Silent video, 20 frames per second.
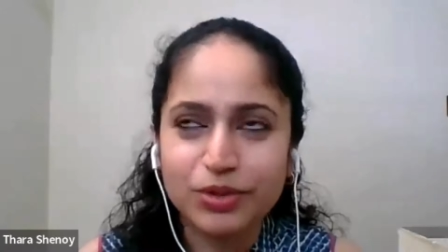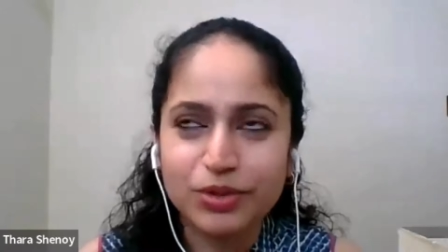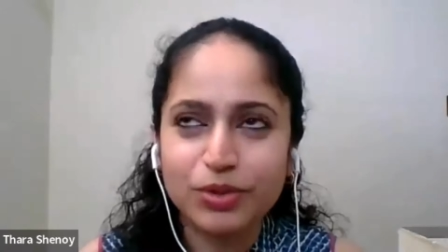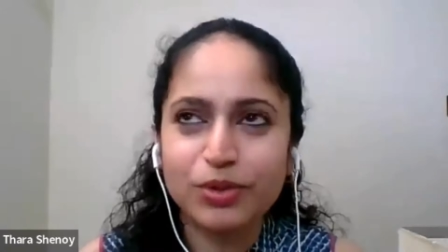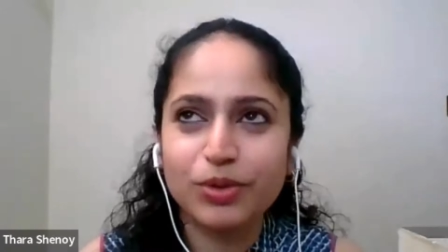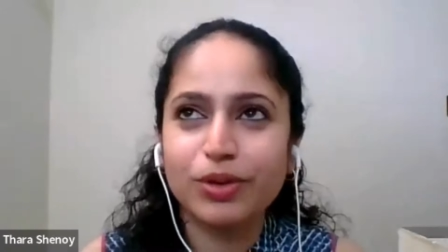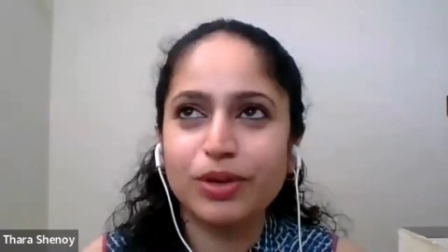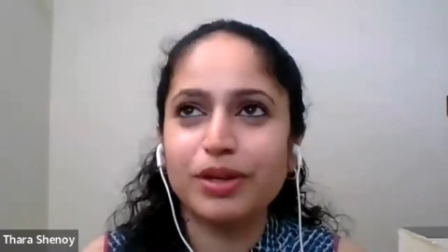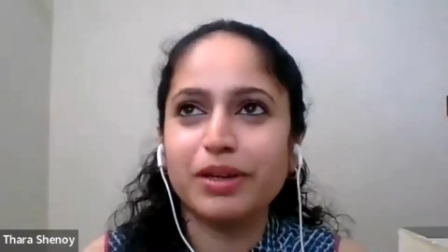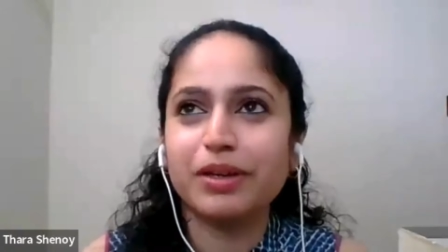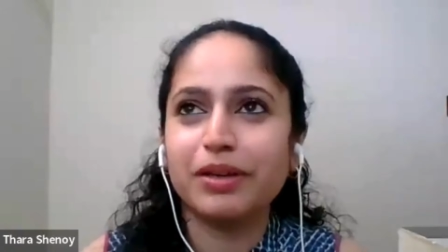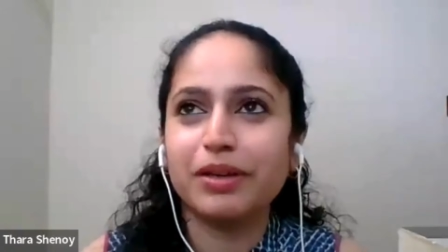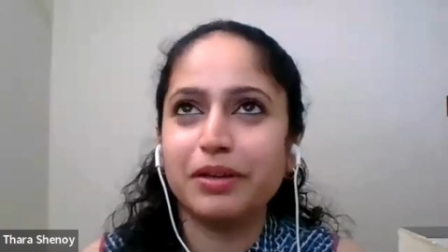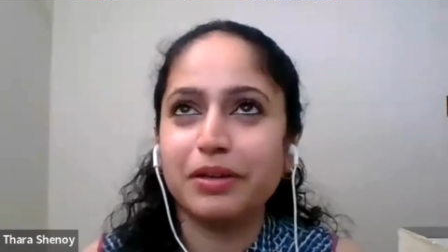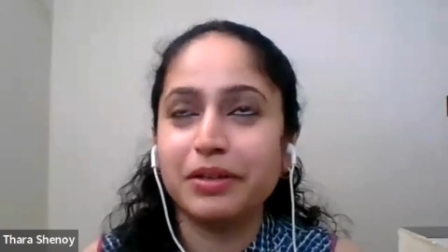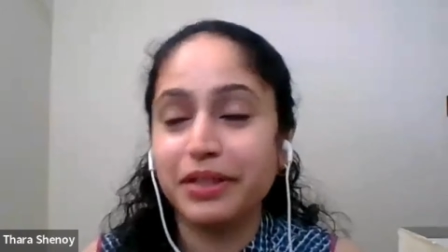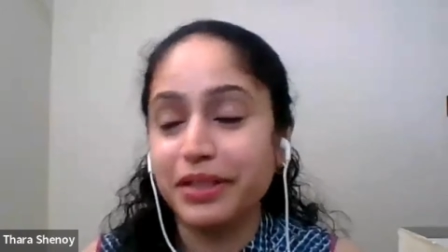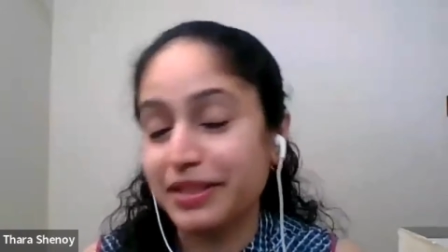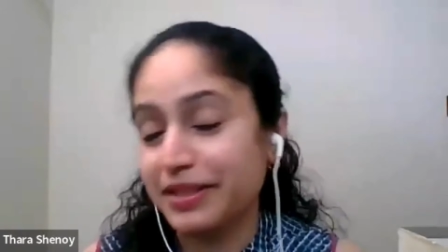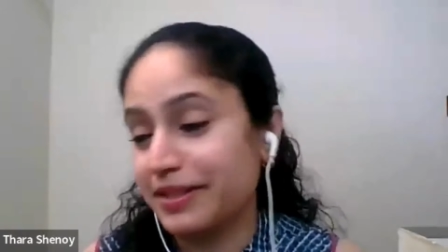
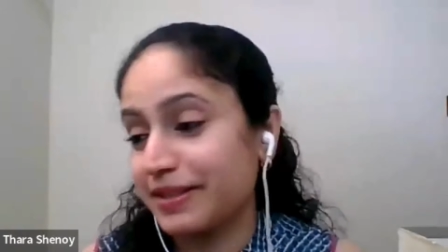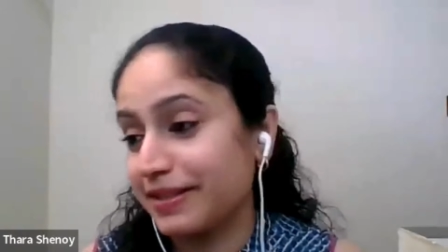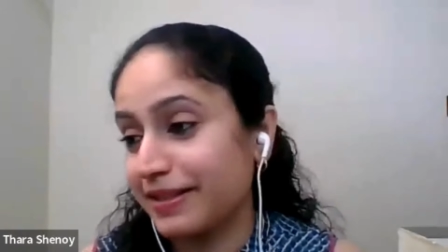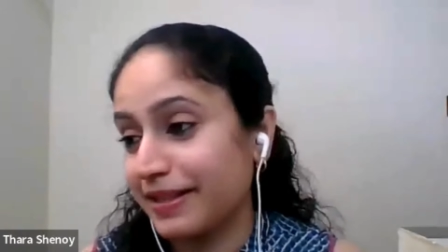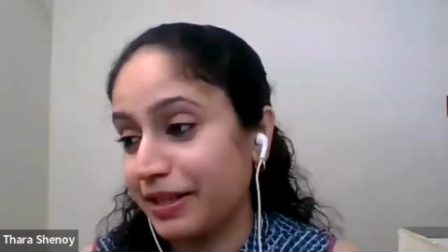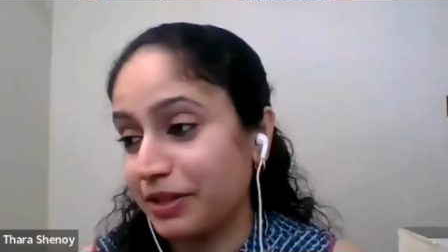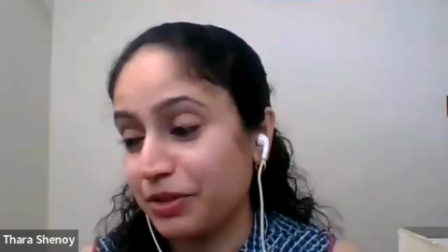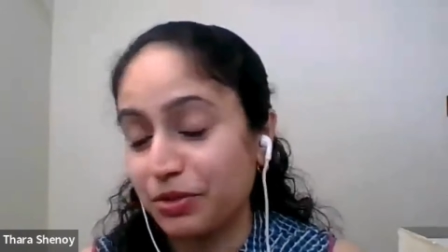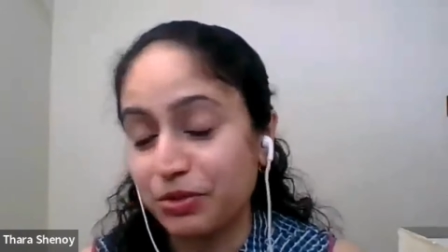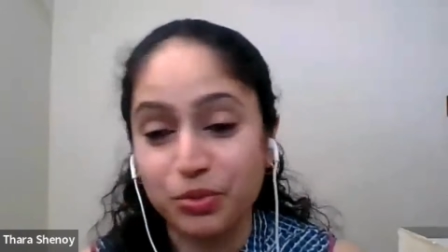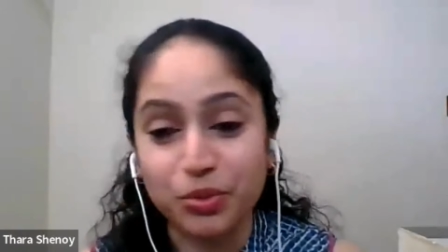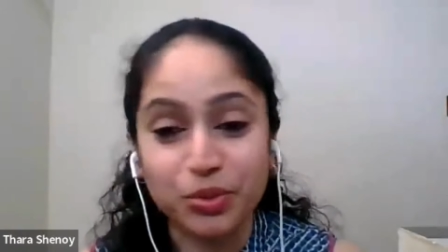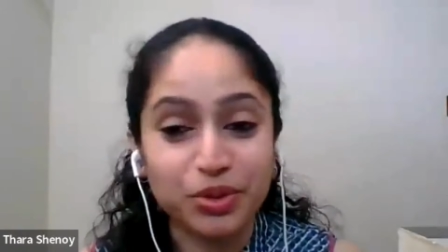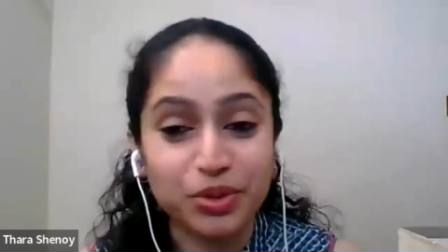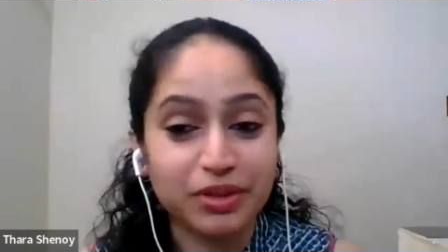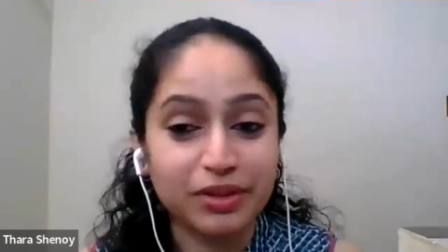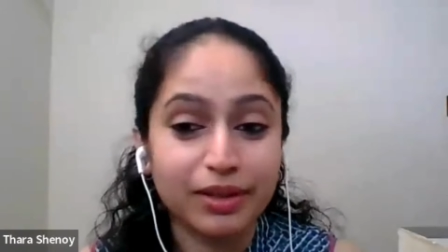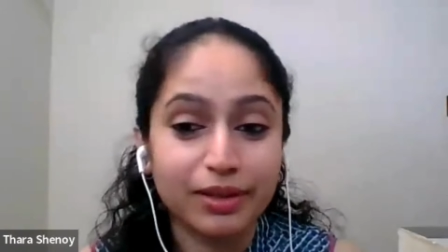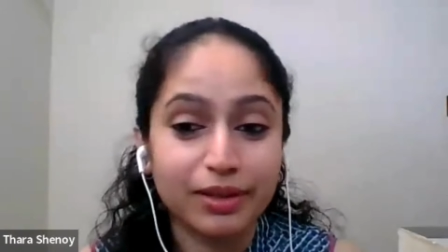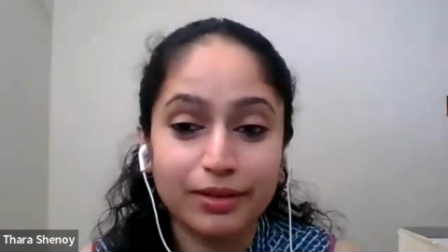So yes, I
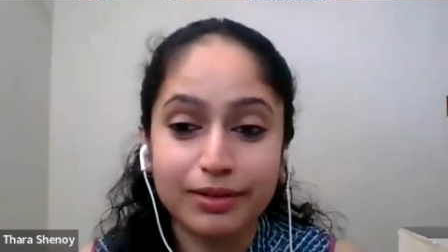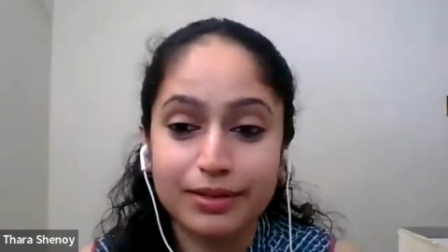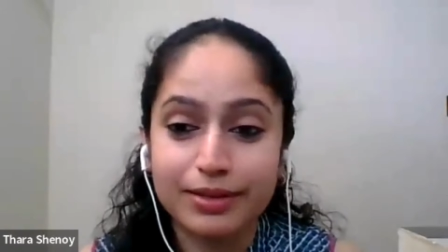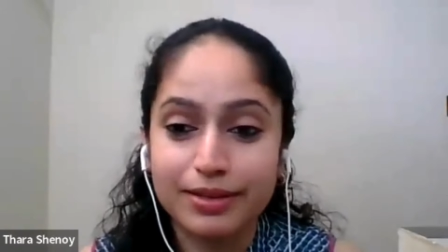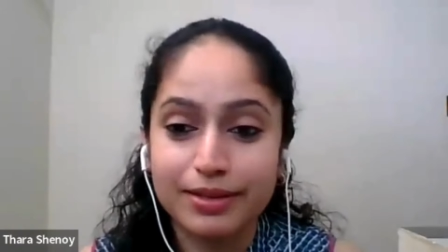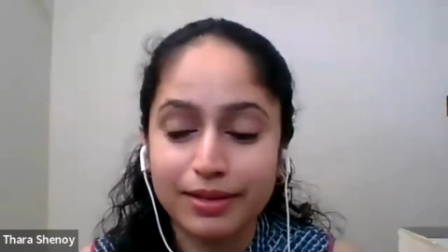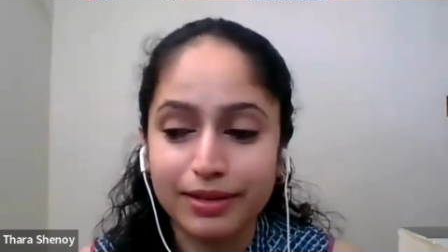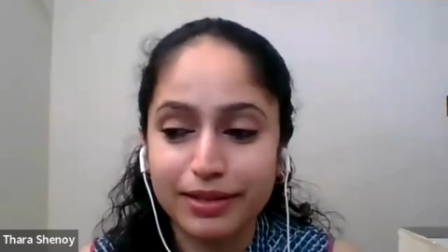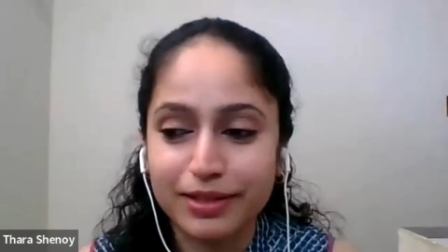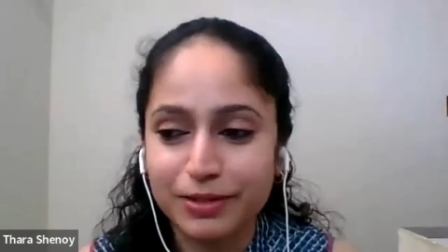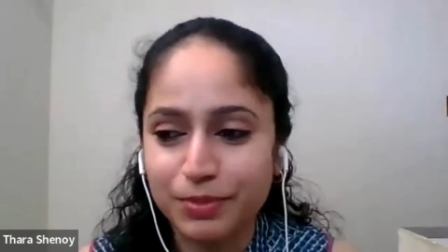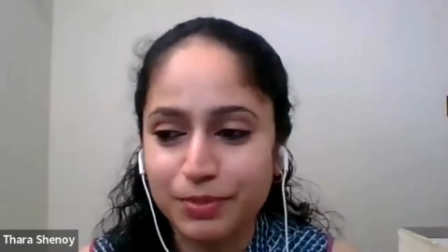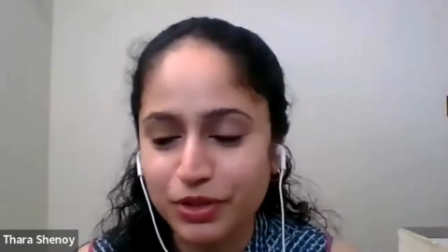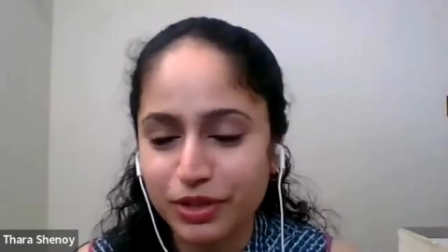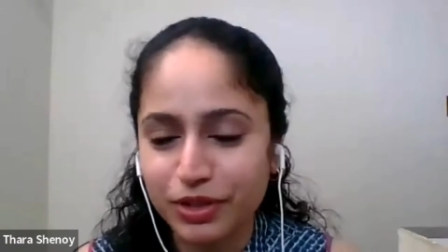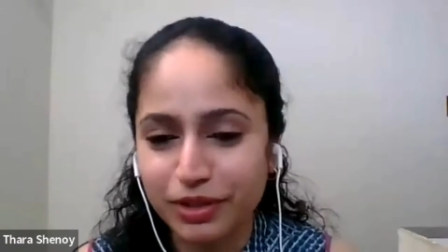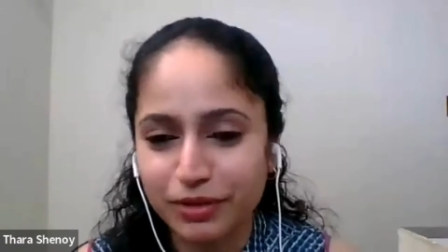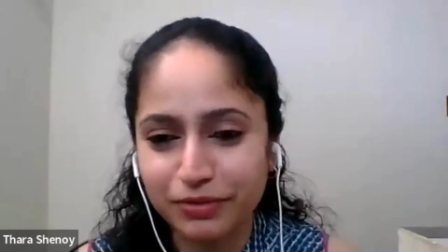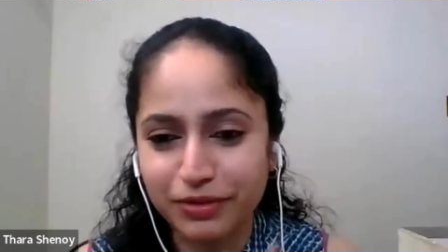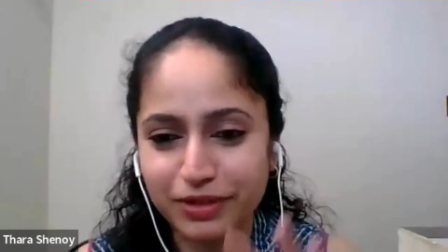totally understand,
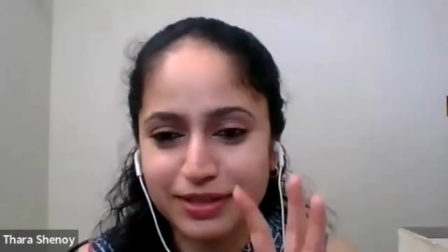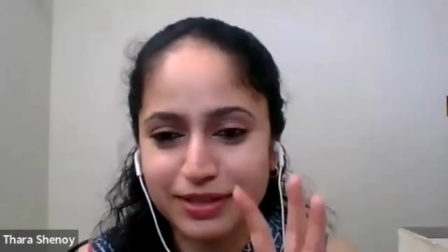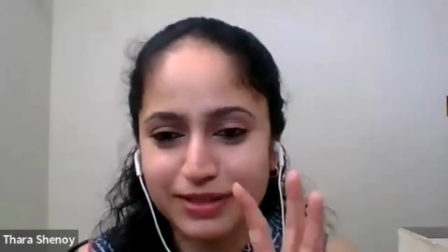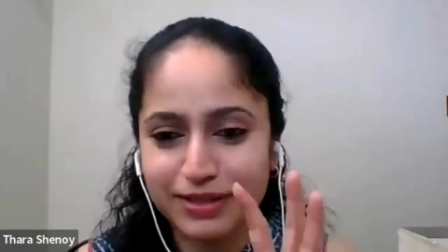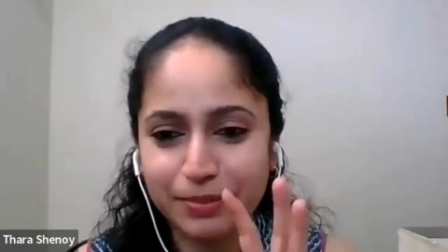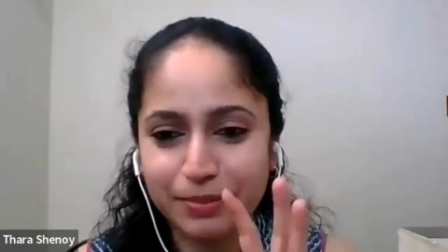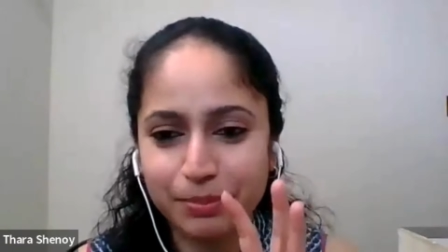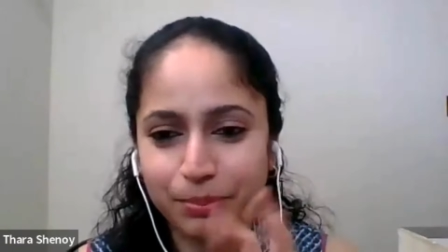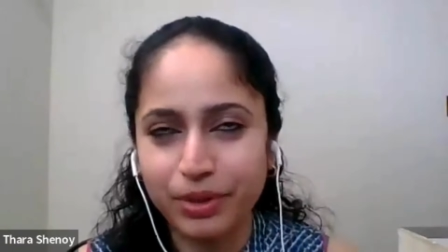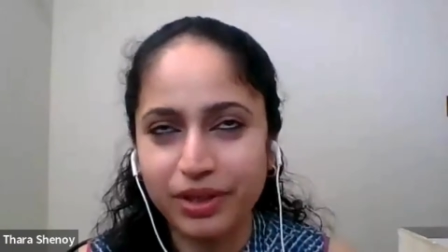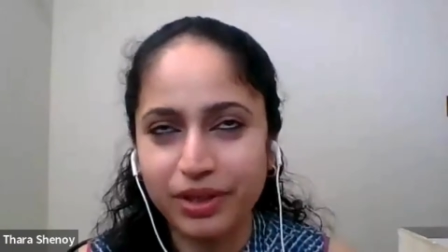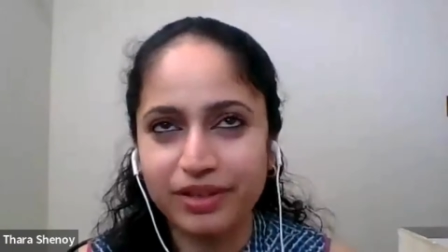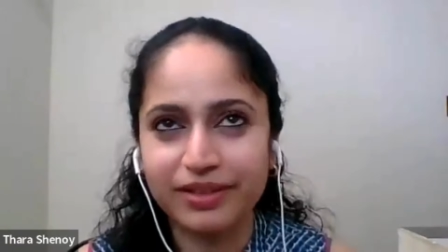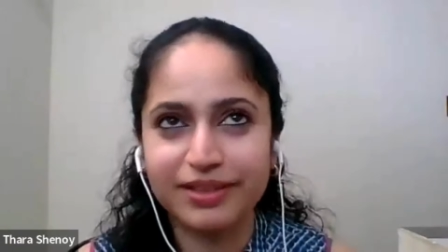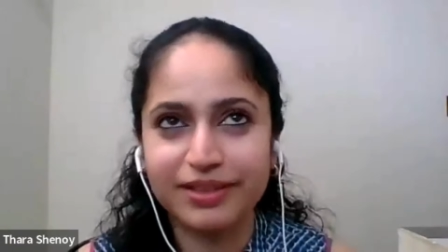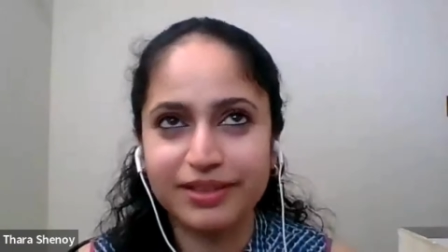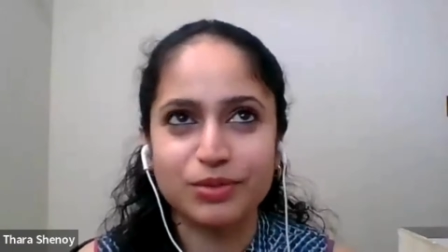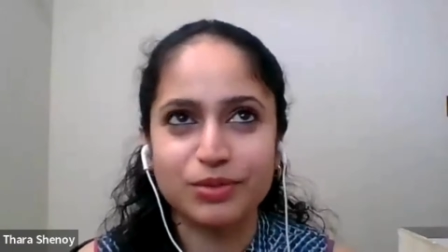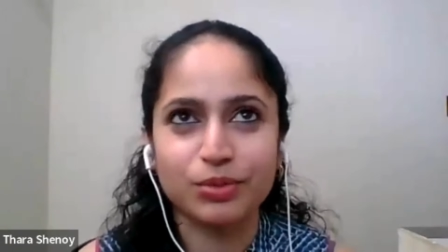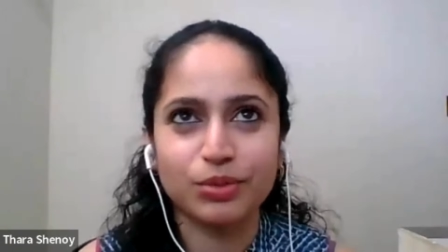especially first-time
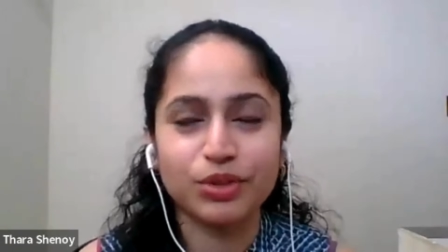parents,